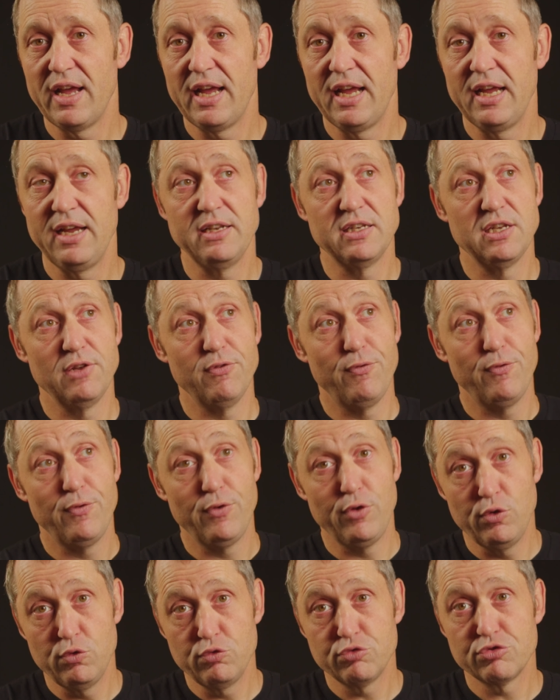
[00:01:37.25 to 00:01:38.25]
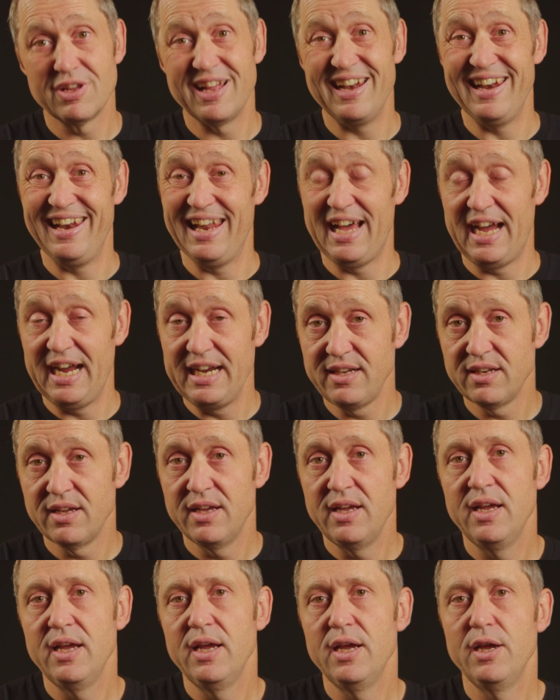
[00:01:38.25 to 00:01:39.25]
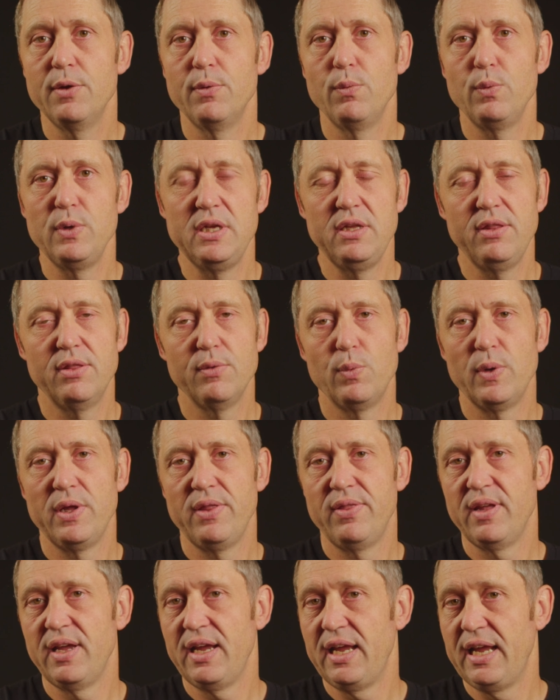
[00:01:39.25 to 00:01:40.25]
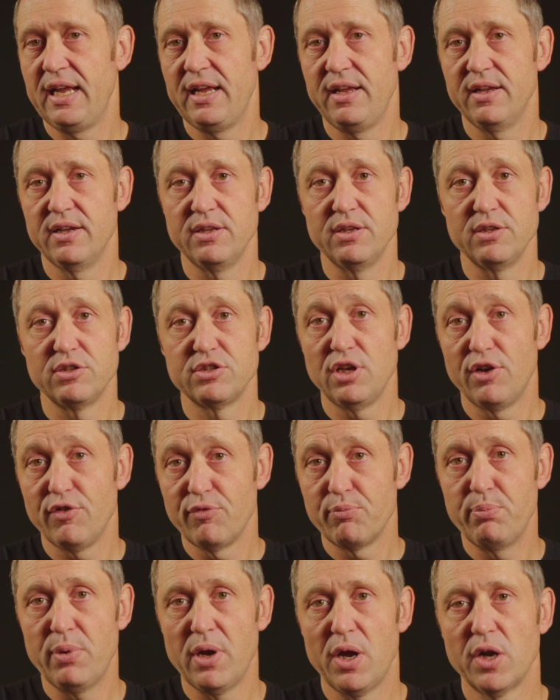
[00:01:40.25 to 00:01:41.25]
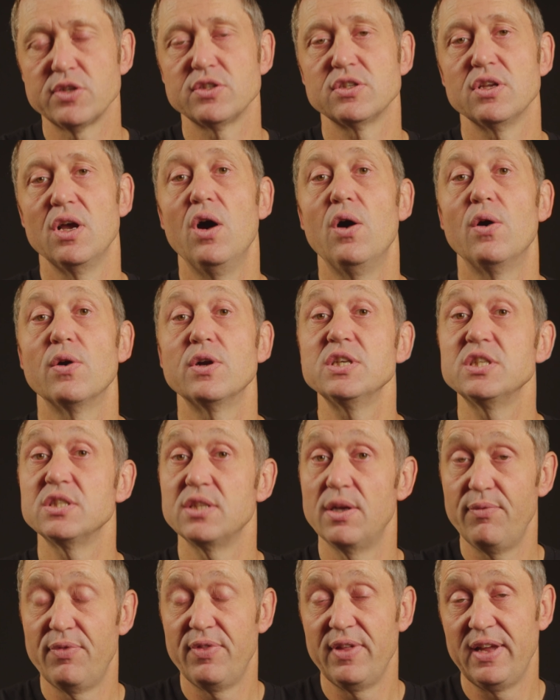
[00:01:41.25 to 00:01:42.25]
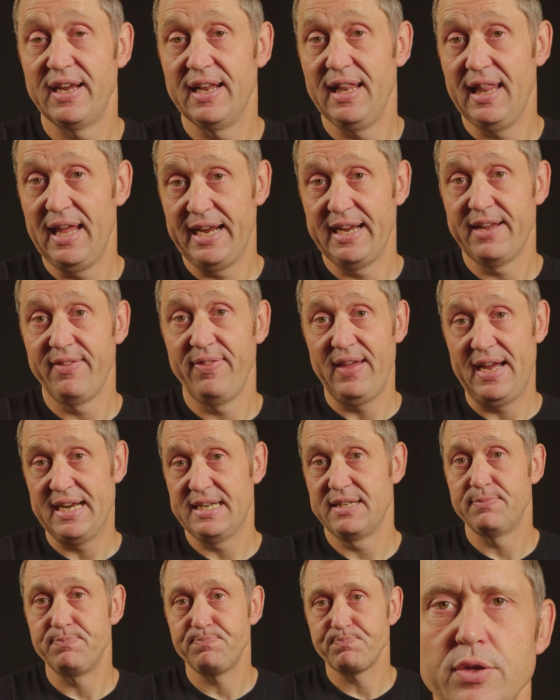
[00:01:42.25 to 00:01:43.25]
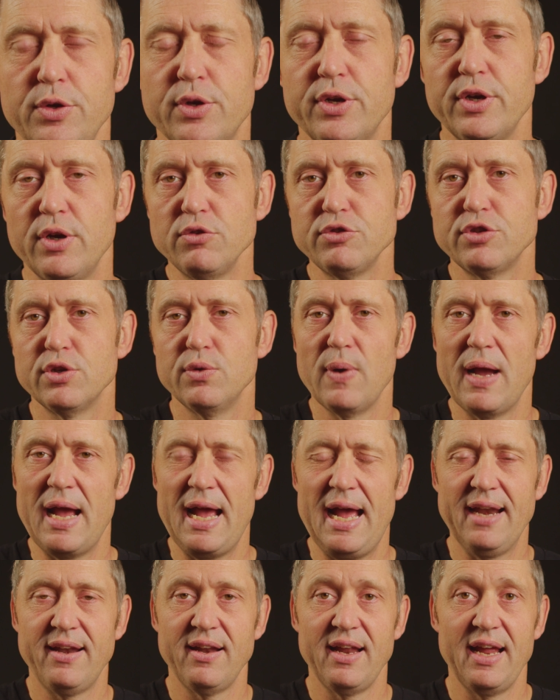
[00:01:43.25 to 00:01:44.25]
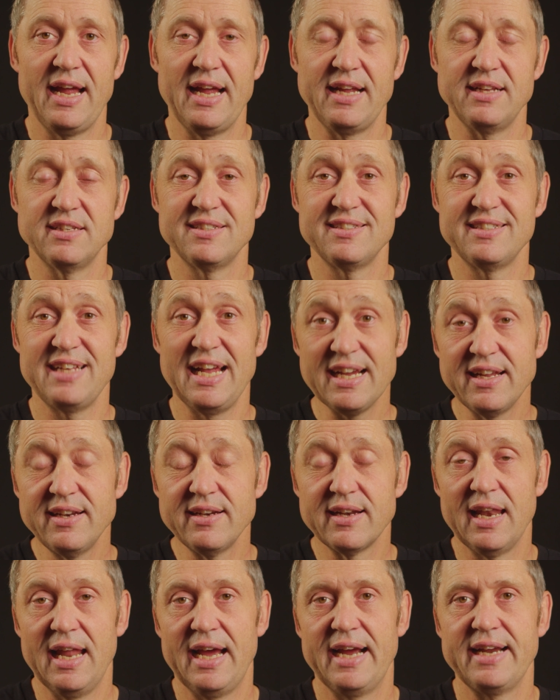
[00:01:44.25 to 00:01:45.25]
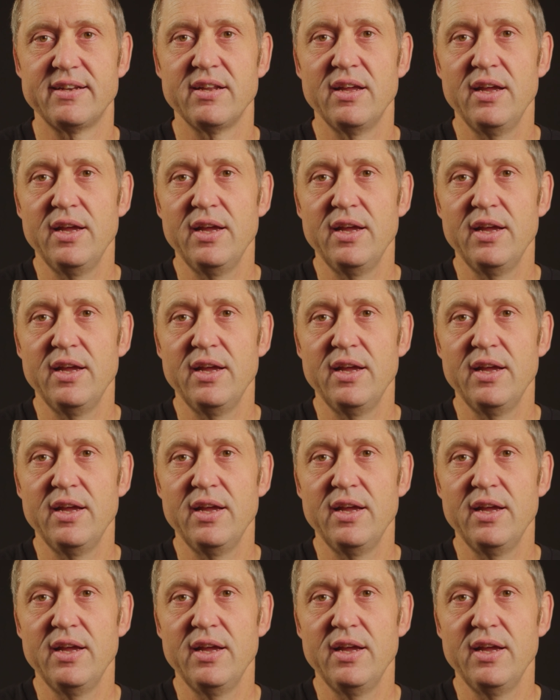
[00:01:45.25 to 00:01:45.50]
a diffused light, either with a softbox or something like that. You could also add a second light